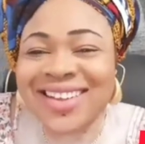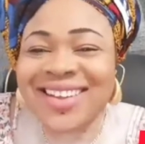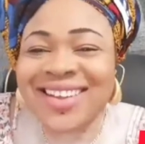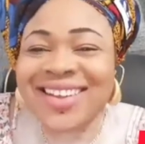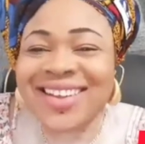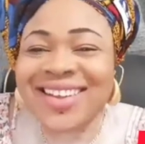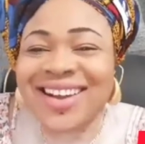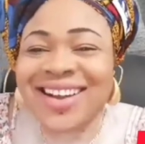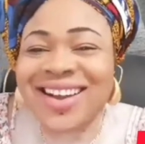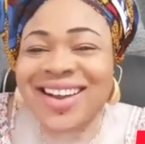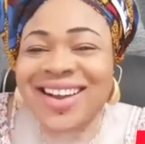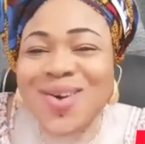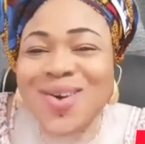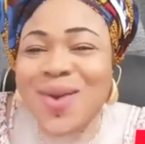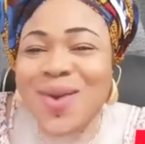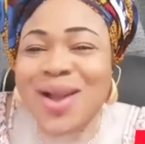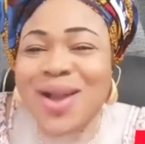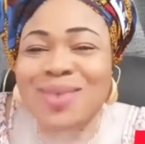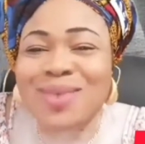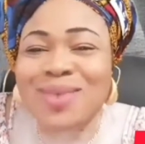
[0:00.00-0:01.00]
Now, who
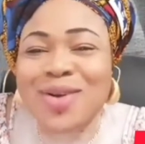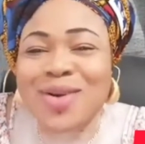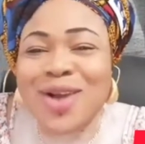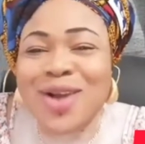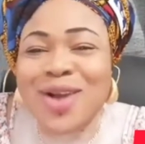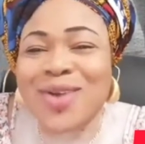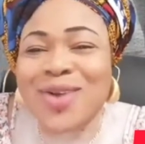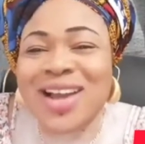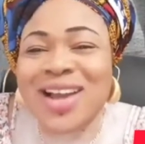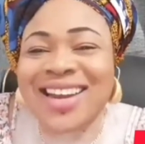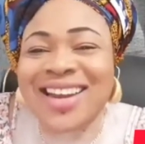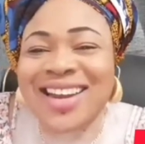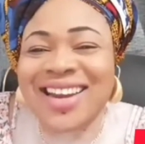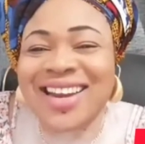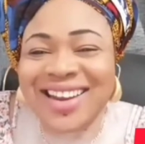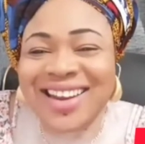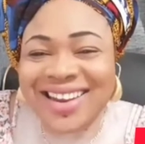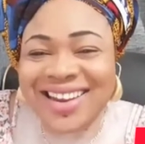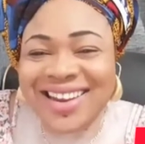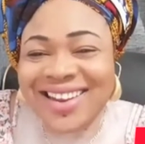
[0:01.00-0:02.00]
work where wedded it.
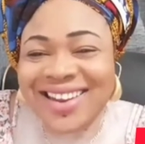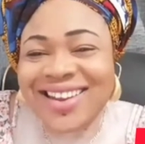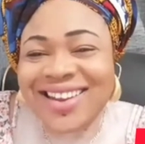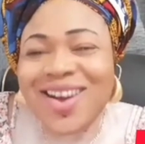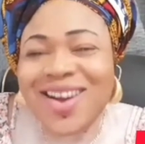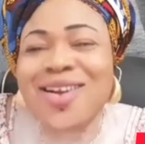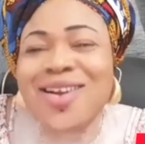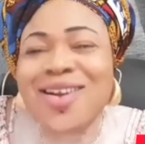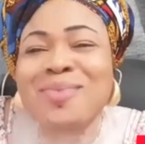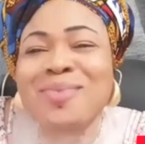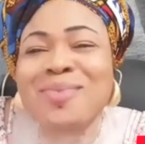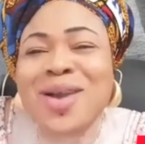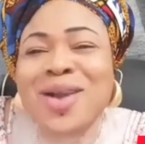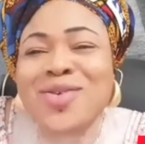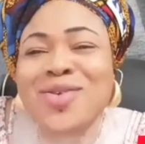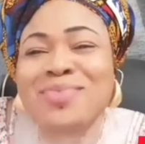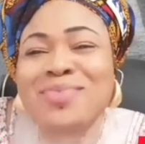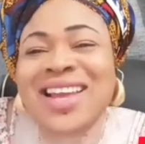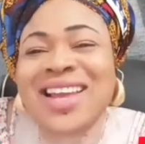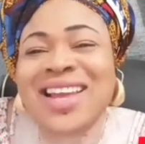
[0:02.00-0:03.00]
Oh, he may
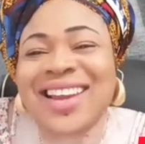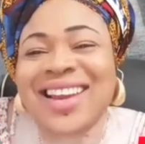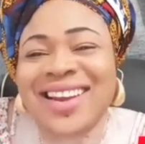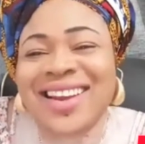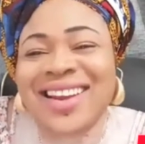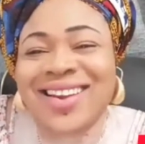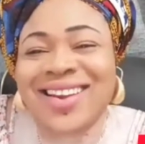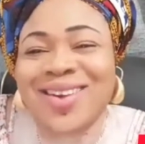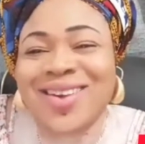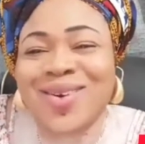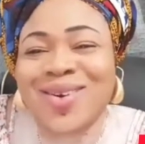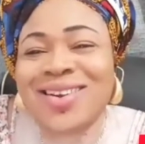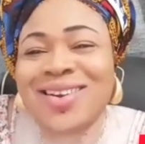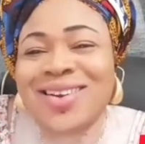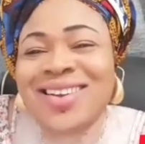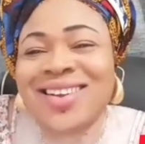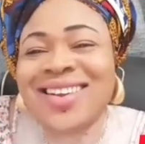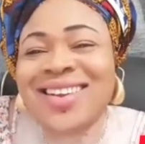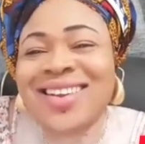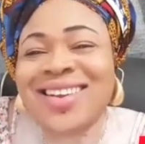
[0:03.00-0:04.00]
be married, you.
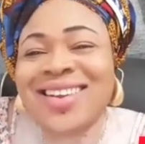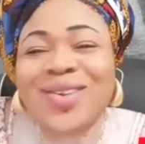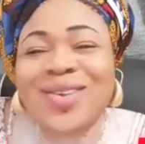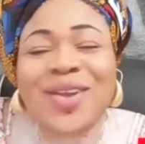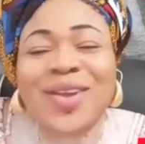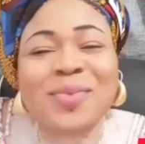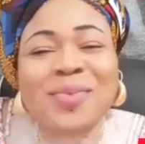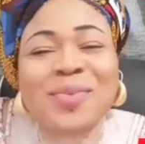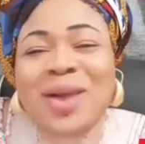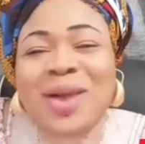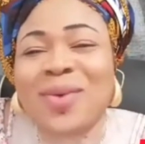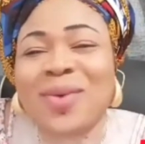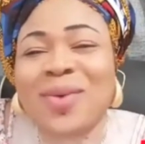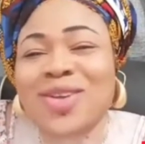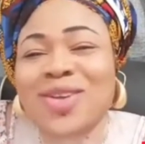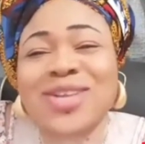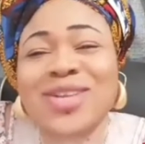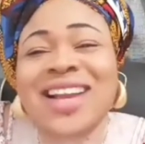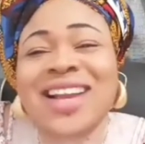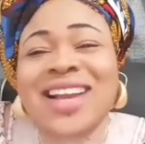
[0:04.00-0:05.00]
And that for me, what
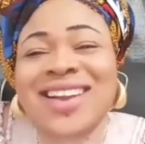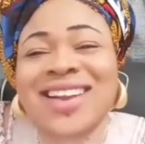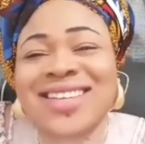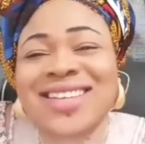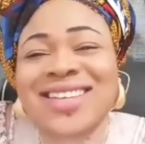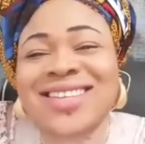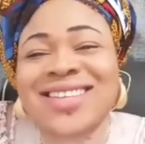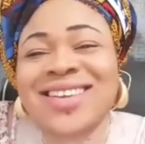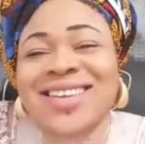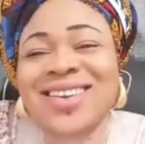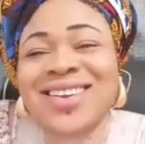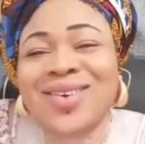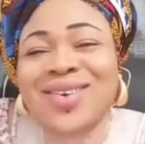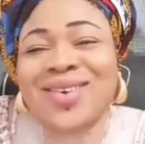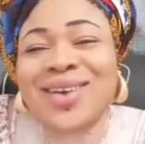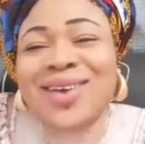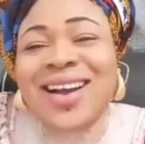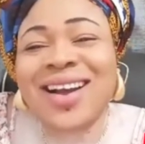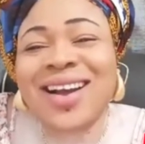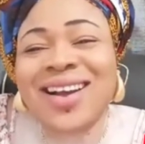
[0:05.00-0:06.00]
are you, Chris?
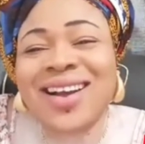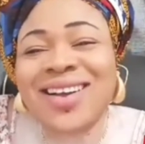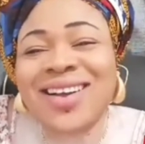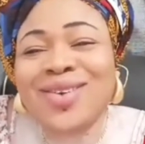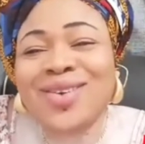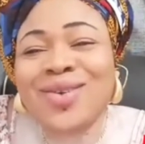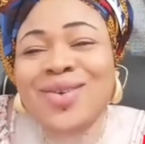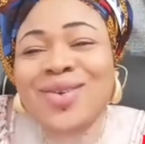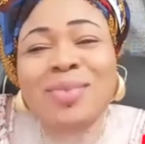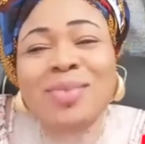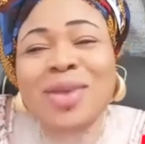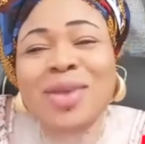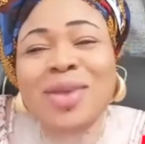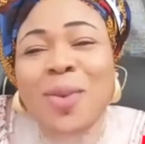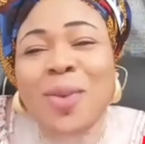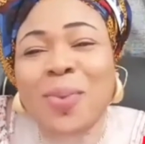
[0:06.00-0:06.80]
Huh? What make up?